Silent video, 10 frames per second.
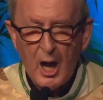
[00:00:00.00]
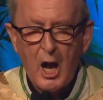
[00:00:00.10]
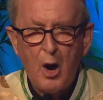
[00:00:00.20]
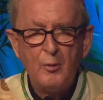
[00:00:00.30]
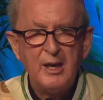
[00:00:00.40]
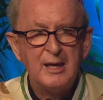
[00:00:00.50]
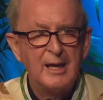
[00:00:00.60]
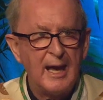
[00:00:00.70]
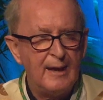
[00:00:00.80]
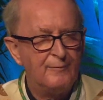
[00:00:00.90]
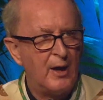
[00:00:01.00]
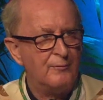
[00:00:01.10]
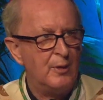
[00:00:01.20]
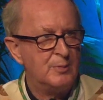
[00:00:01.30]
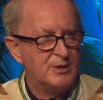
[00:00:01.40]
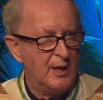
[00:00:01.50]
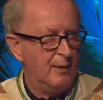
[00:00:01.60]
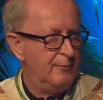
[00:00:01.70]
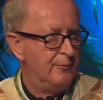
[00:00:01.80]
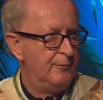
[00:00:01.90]
How he gave of
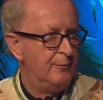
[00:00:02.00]
himself.